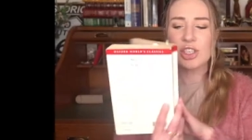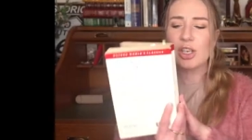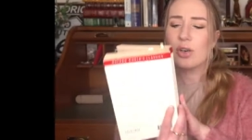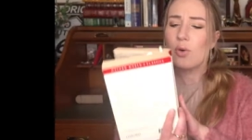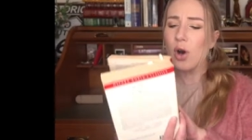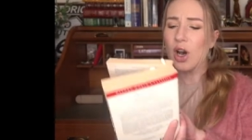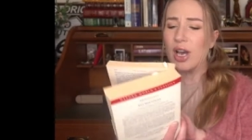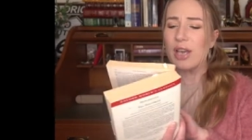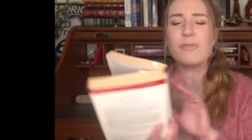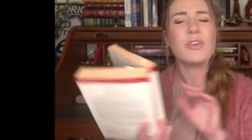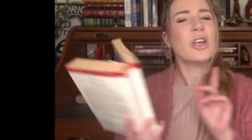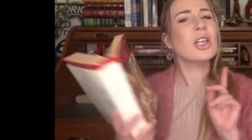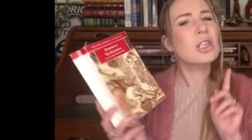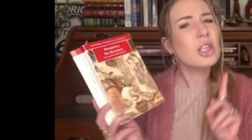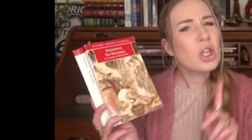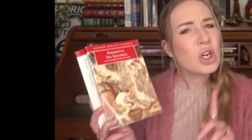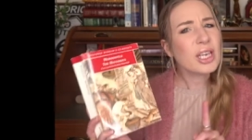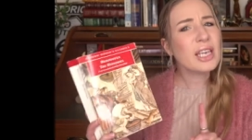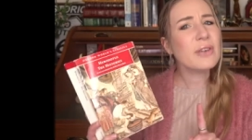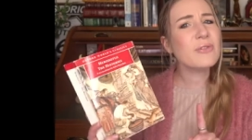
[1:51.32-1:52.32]
Do you know what? If you're
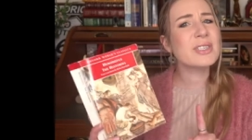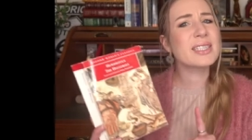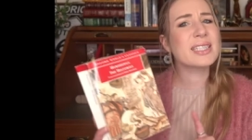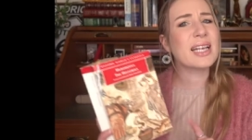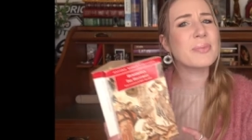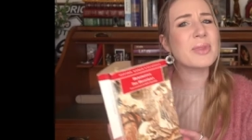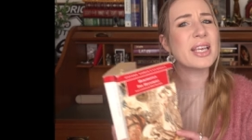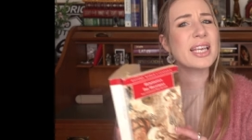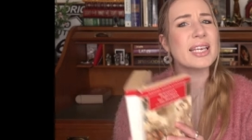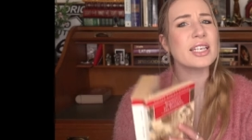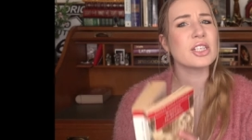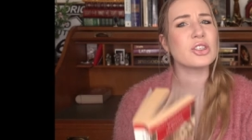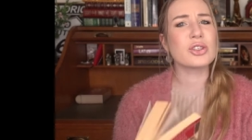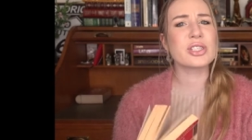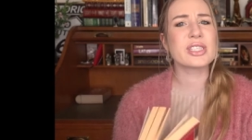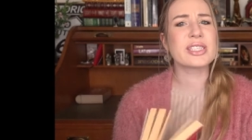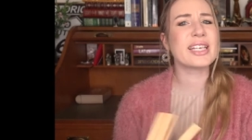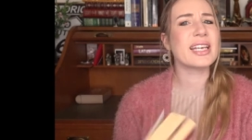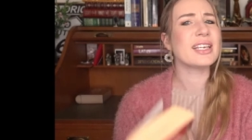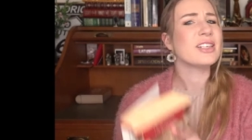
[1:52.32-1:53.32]
looking for something
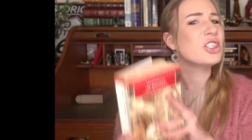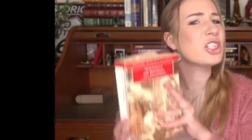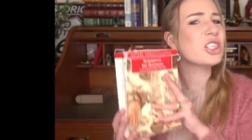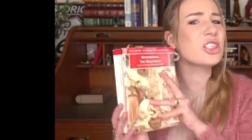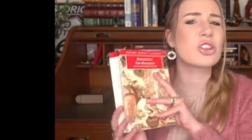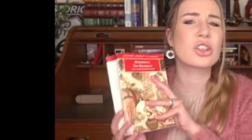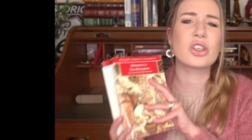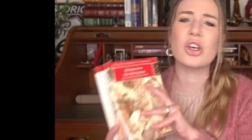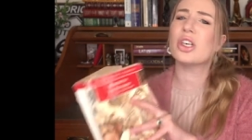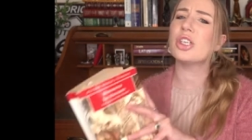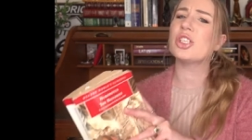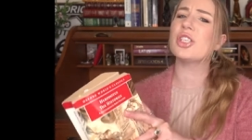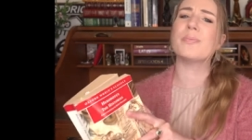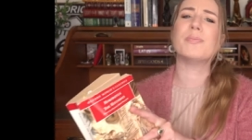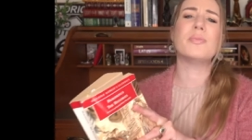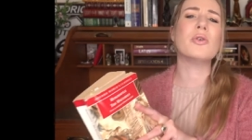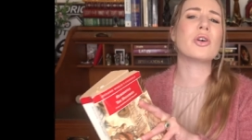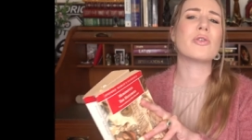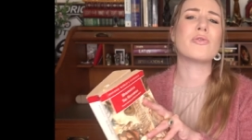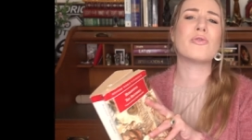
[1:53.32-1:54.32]
interesting, just go to
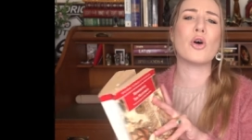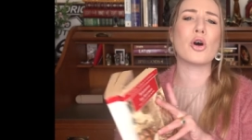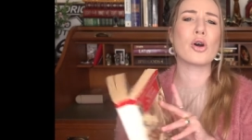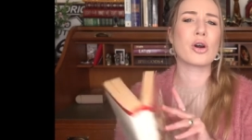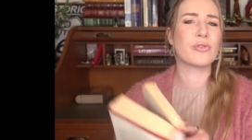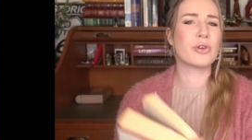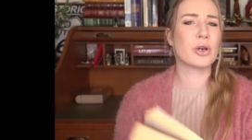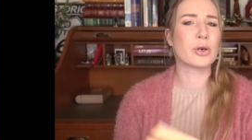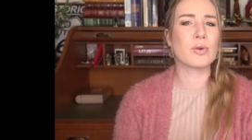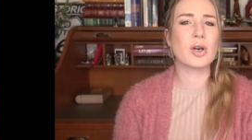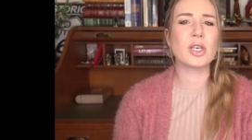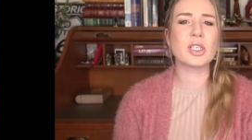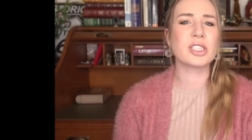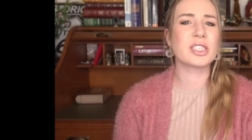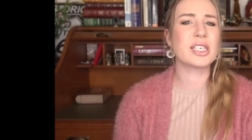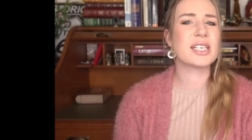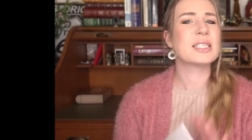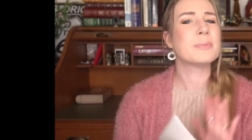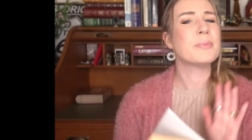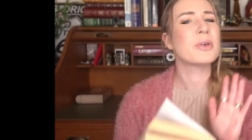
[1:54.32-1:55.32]
book four of
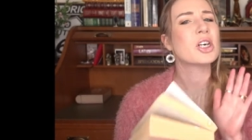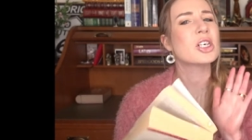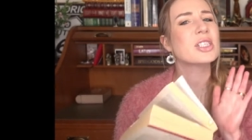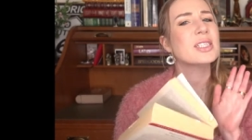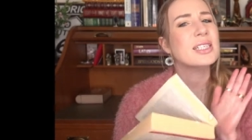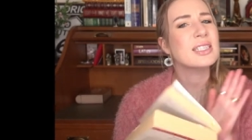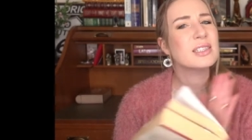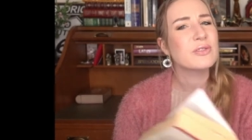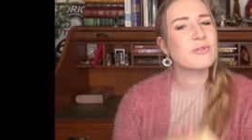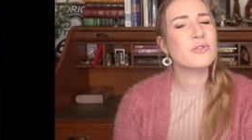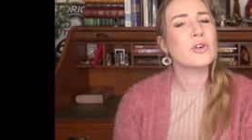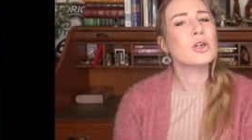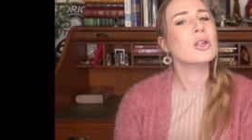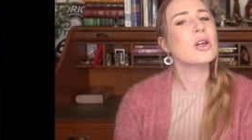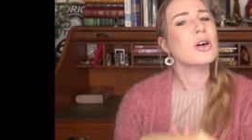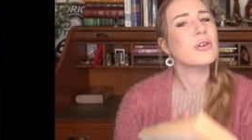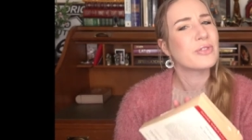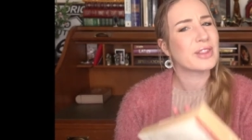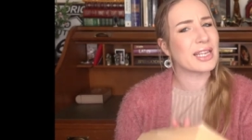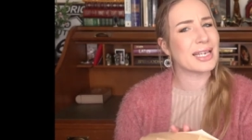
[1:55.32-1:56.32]
Herodotus because it's
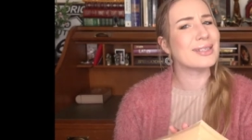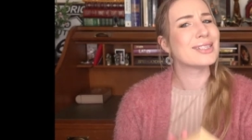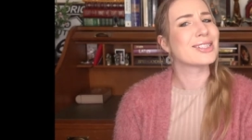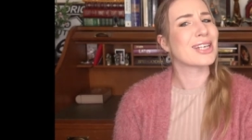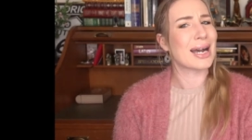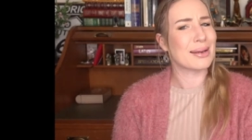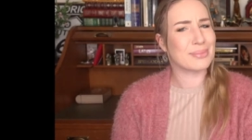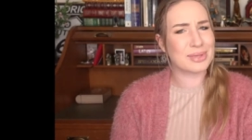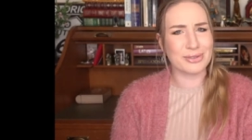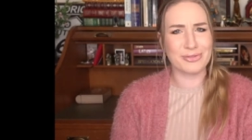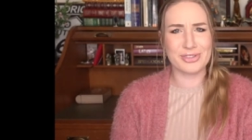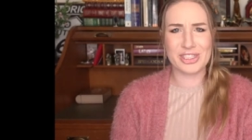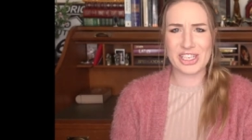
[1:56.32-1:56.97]
full of these types of